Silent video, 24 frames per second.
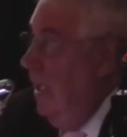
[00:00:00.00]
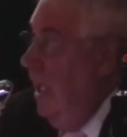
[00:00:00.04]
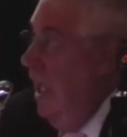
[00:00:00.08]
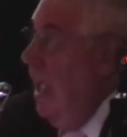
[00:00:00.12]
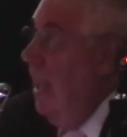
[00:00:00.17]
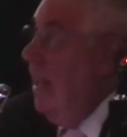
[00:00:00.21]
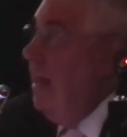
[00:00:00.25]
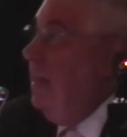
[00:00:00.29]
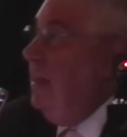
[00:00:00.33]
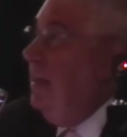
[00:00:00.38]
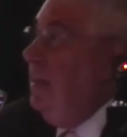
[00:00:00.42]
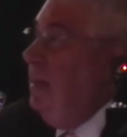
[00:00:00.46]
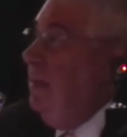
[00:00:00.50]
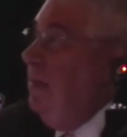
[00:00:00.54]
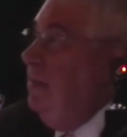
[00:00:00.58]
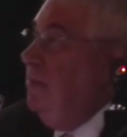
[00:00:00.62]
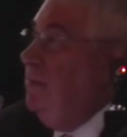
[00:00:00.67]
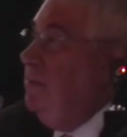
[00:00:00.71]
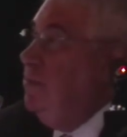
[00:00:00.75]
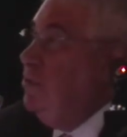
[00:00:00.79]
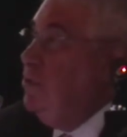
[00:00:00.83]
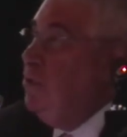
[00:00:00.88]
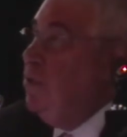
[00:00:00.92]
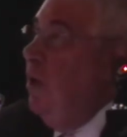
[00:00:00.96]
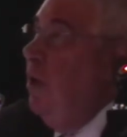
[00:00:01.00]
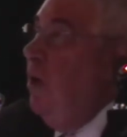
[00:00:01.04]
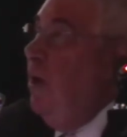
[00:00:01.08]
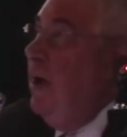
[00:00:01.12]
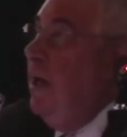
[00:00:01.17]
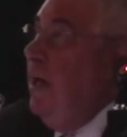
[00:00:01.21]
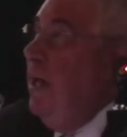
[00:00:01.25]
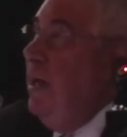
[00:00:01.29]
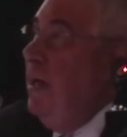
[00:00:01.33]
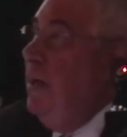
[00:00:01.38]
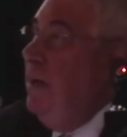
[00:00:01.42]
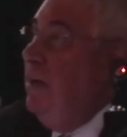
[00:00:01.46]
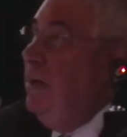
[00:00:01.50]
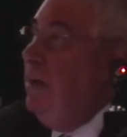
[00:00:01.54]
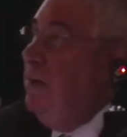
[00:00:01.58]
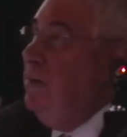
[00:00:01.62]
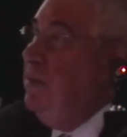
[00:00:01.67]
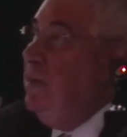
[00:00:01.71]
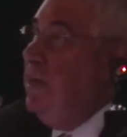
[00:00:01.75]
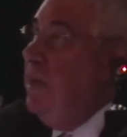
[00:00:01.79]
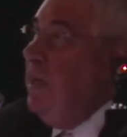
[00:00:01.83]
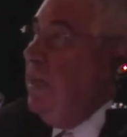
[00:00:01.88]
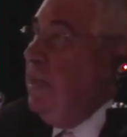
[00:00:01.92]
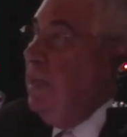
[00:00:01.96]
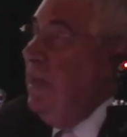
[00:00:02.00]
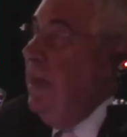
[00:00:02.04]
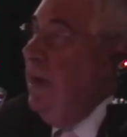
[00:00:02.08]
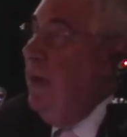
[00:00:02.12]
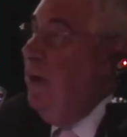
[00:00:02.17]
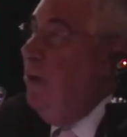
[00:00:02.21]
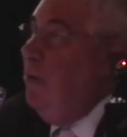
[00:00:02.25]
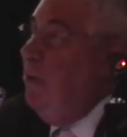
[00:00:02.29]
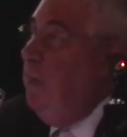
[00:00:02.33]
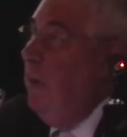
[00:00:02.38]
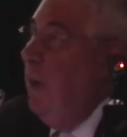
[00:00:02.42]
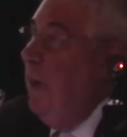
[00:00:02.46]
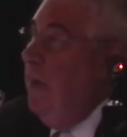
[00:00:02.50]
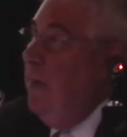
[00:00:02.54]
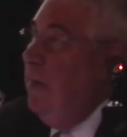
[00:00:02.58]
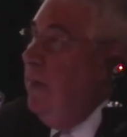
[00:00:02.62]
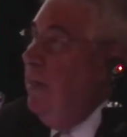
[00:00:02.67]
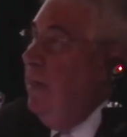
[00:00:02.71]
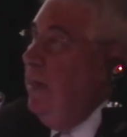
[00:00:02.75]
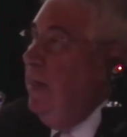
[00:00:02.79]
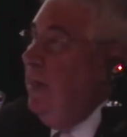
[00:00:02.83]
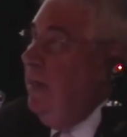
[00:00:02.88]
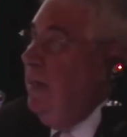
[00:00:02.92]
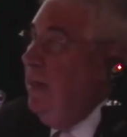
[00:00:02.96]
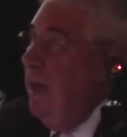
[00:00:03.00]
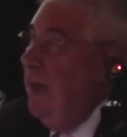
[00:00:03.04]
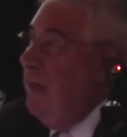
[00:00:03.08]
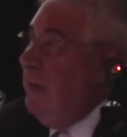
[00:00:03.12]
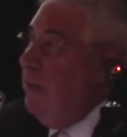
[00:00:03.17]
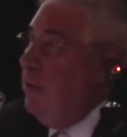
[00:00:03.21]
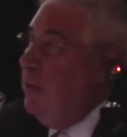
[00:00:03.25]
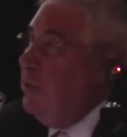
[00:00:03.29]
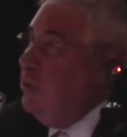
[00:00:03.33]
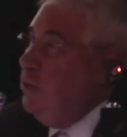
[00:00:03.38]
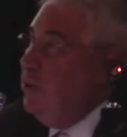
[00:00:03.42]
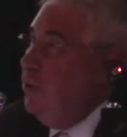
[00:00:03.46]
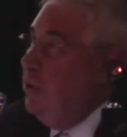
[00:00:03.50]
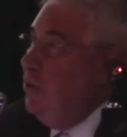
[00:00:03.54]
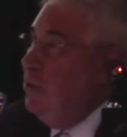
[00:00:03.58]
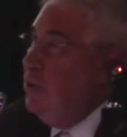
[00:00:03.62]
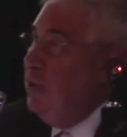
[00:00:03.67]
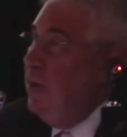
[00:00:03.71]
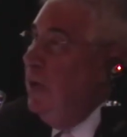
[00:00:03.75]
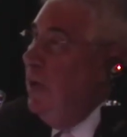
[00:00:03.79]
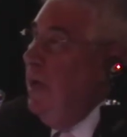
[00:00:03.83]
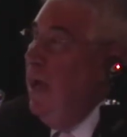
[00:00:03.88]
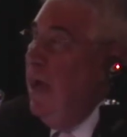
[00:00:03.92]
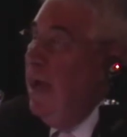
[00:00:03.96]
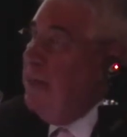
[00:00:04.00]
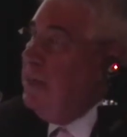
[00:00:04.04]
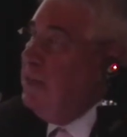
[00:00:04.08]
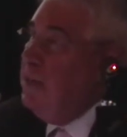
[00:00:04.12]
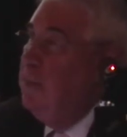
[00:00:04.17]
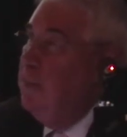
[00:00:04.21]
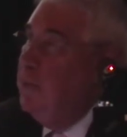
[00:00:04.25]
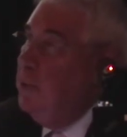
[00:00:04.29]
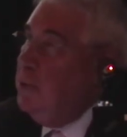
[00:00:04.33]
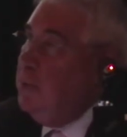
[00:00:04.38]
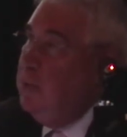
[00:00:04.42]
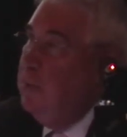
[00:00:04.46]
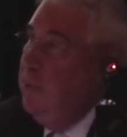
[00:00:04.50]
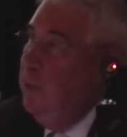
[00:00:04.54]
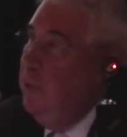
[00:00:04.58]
and saw it declared by the Catholic Church as the most